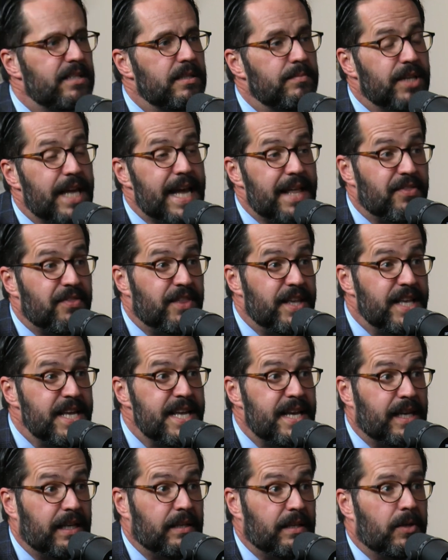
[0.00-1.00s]
ask them and
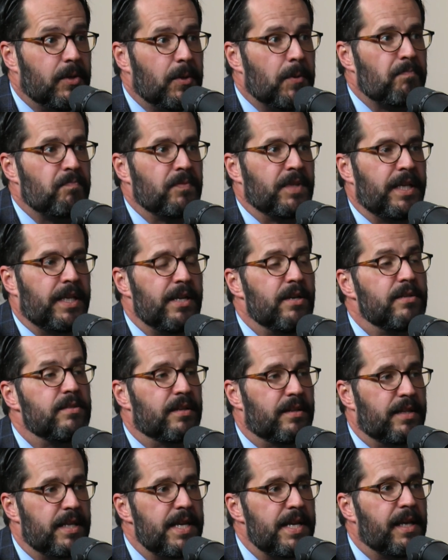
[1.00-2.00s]
then
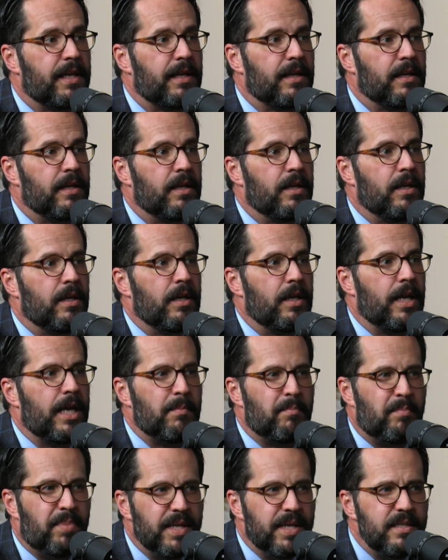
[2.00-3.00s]
Here's the thing
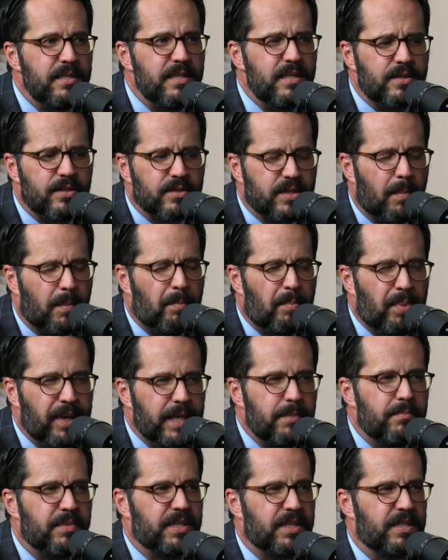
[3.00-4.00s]
in business, there's a
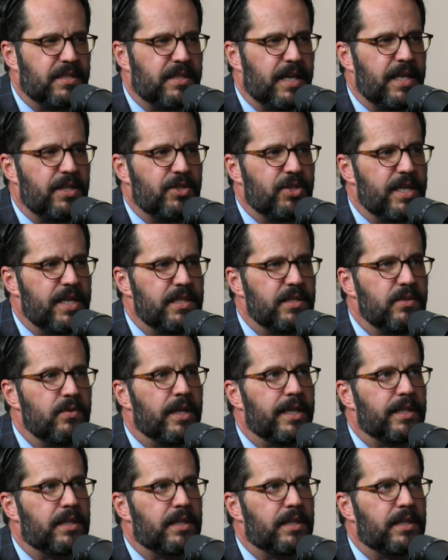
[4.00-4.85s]
big mistake, Jason.